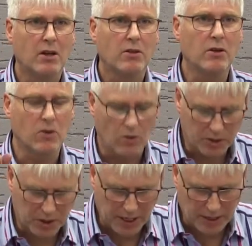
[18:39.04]
the
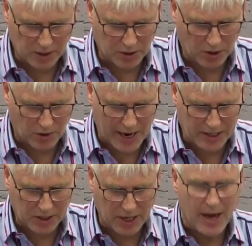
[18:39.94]
Lord Jesus
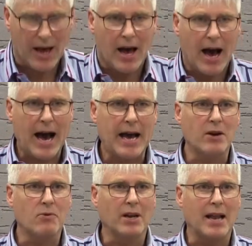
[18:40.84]
Christ. I
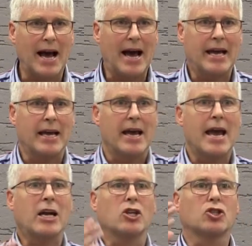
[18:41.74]
rely
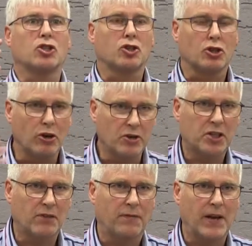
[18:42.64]

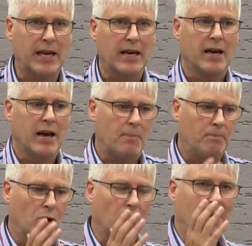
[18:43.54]
exclusively
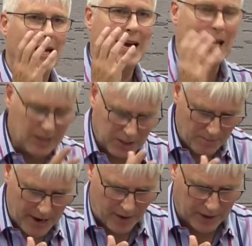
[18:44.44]
upon his
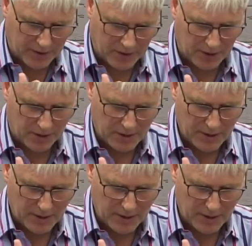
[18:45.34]
merits